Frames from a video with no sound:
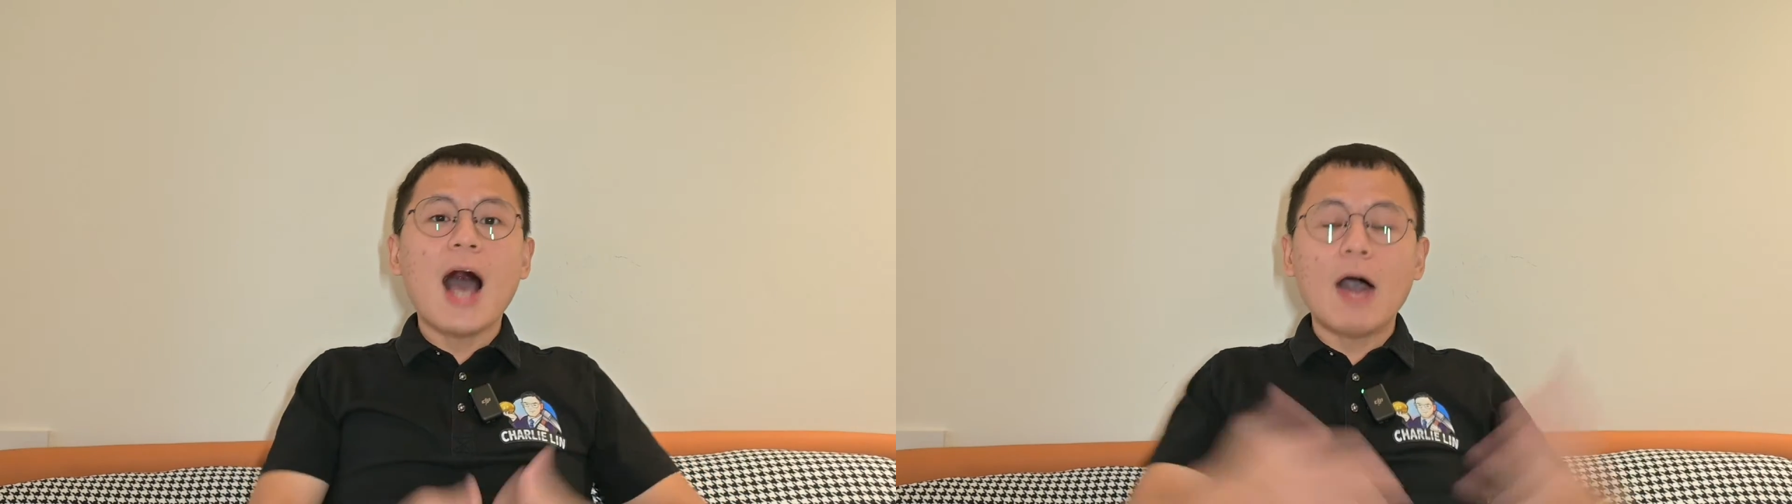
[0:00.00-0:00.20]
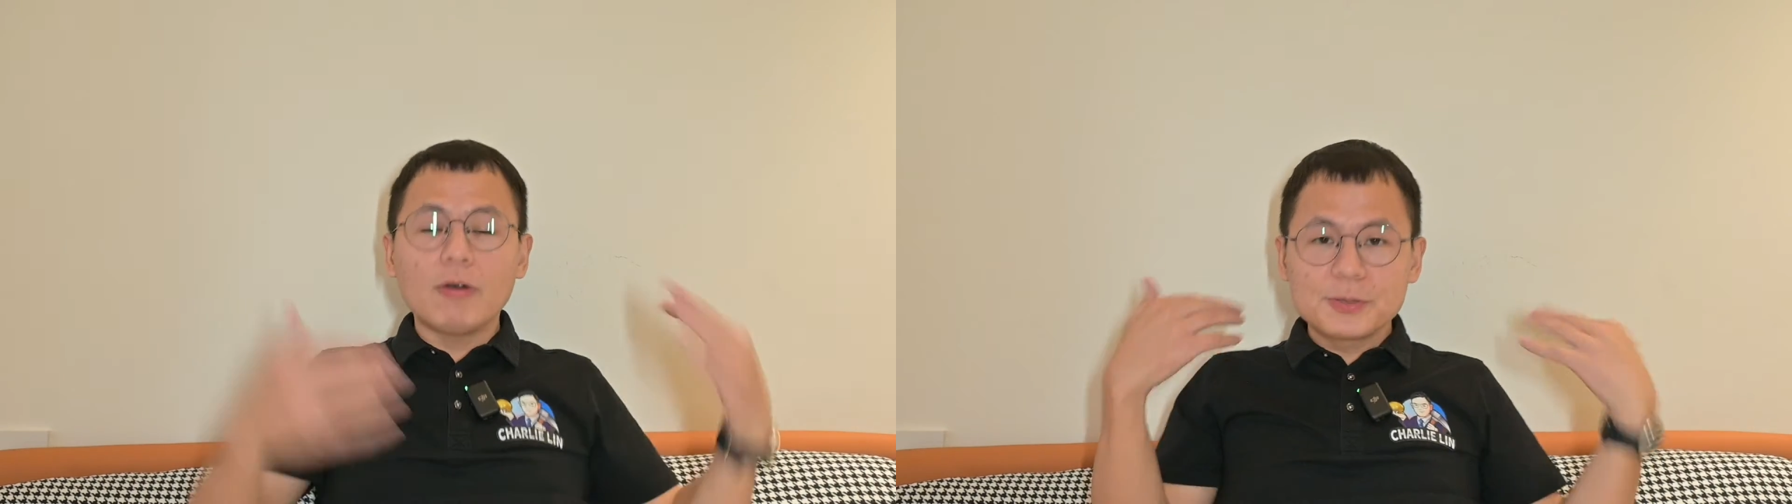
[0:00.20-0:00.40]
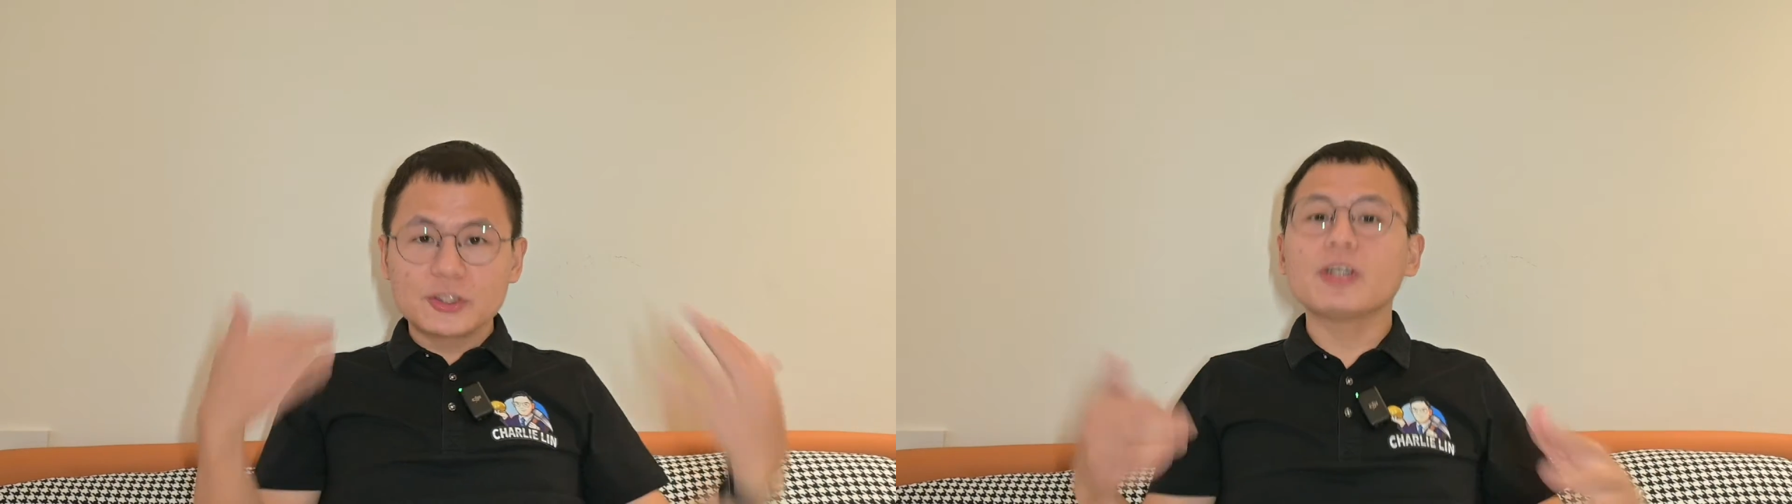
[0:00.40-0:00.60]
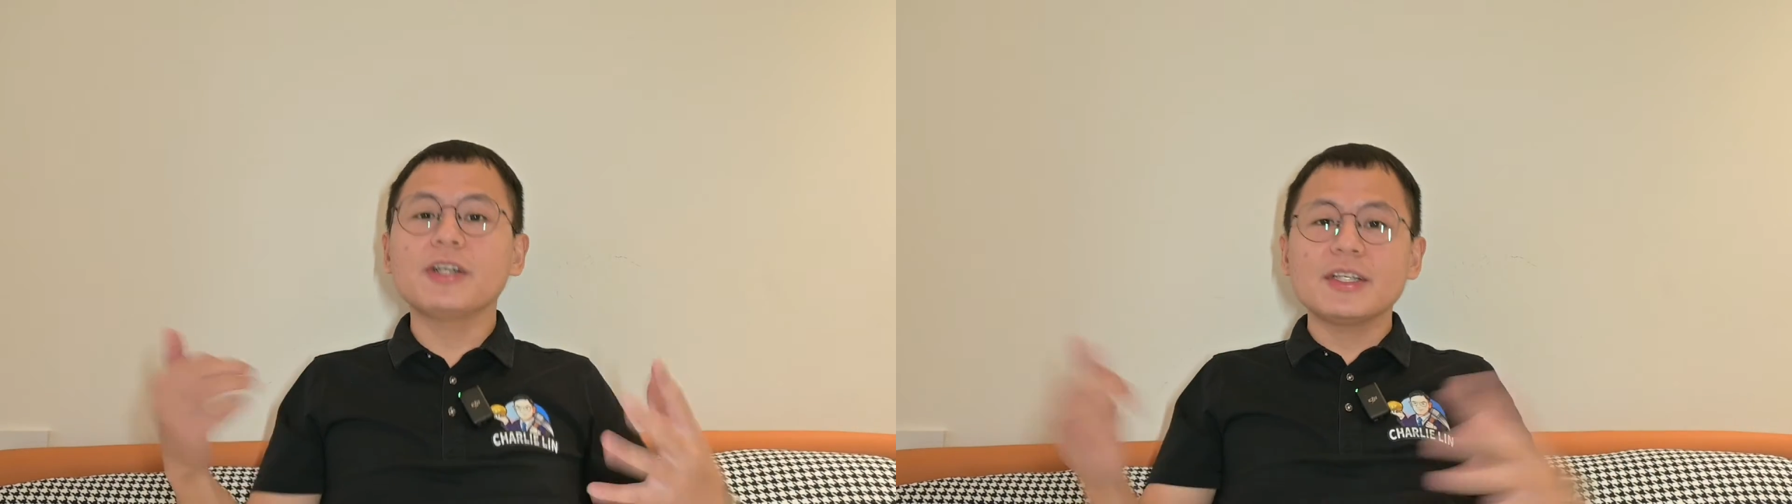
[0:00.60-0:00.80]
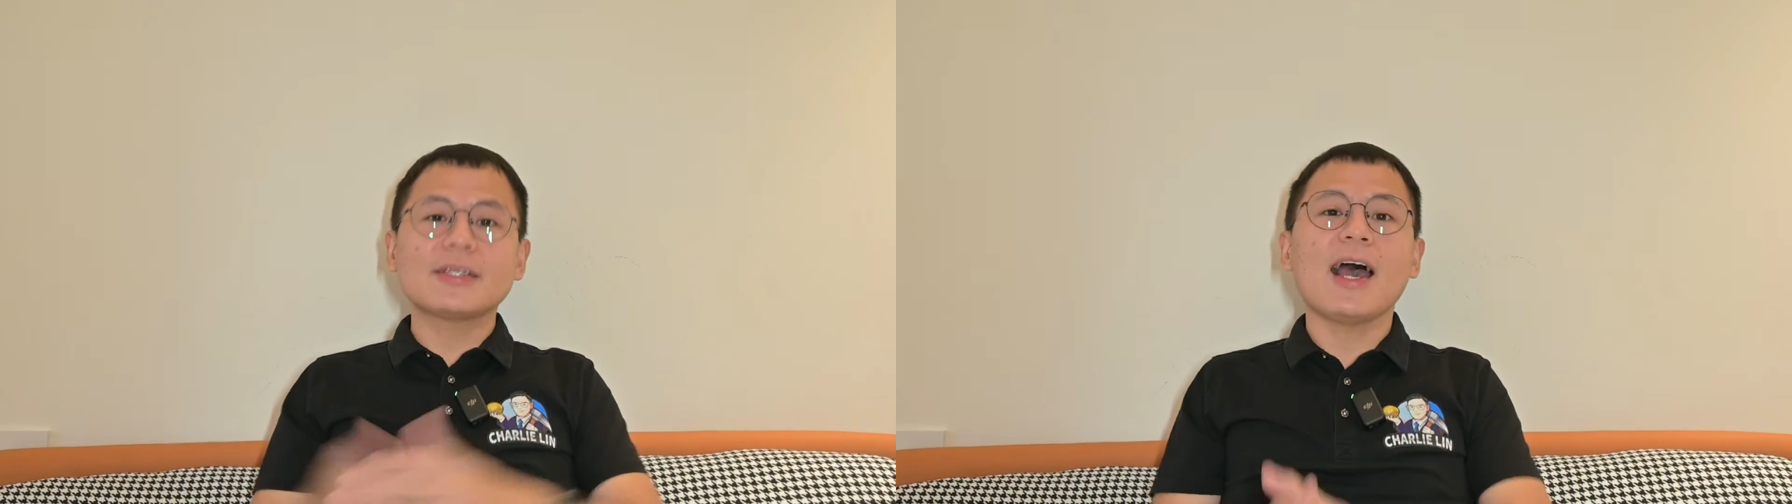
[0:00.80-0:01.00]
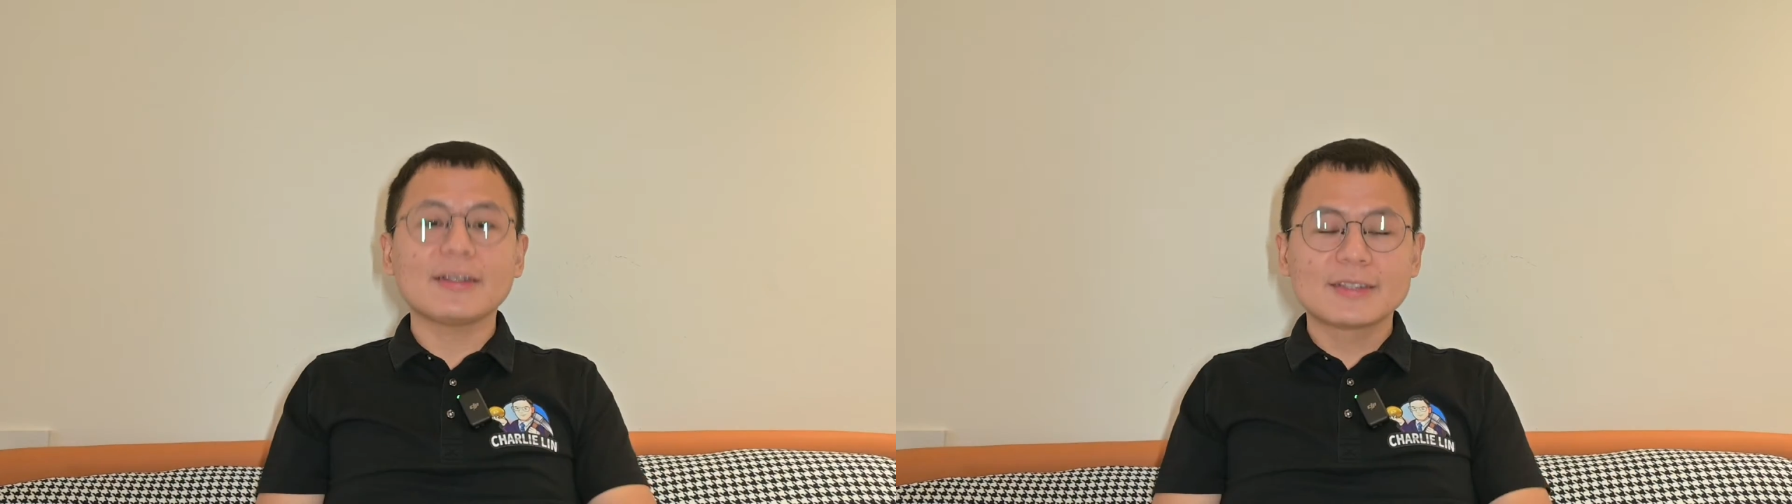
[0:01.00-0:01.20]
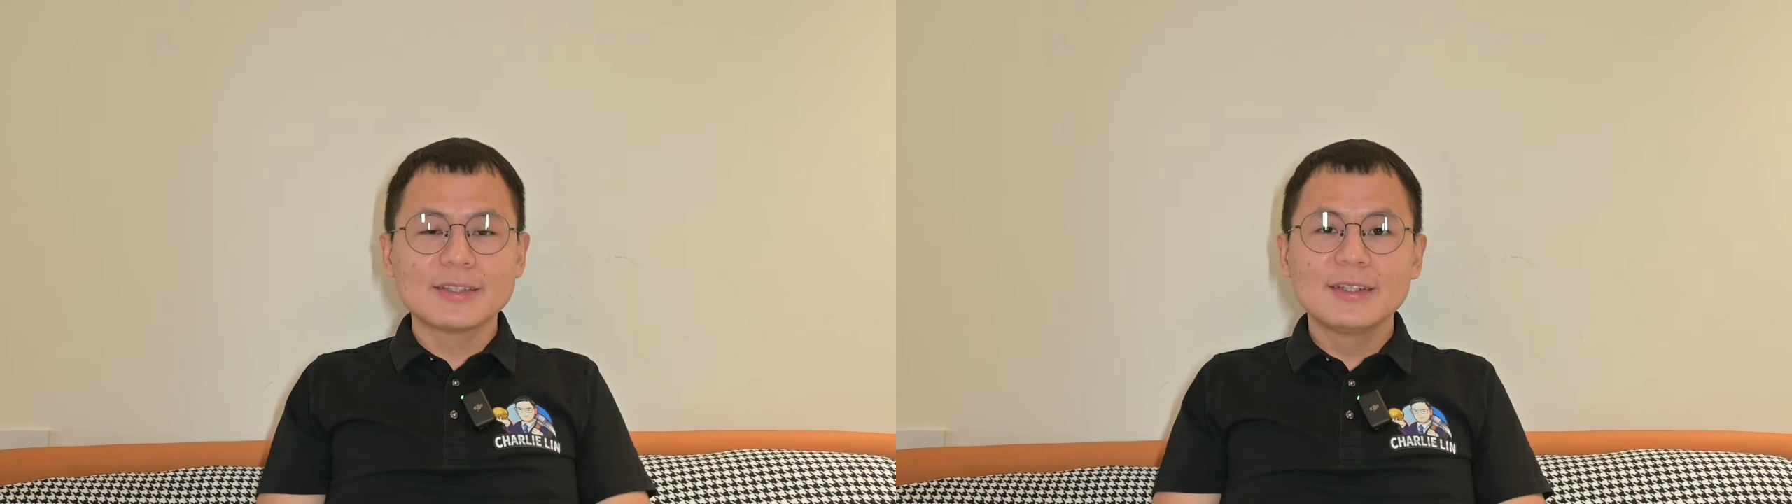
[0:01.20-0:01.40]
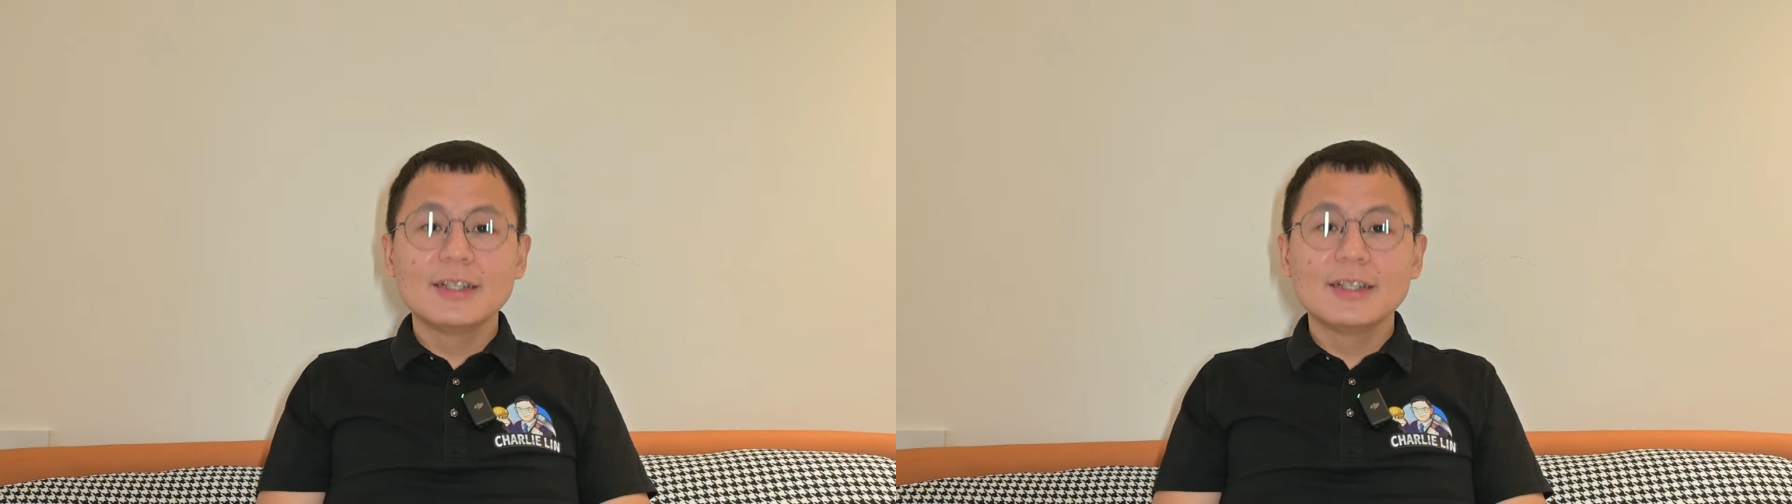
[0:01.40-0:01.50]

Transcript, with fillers: How absurd is that?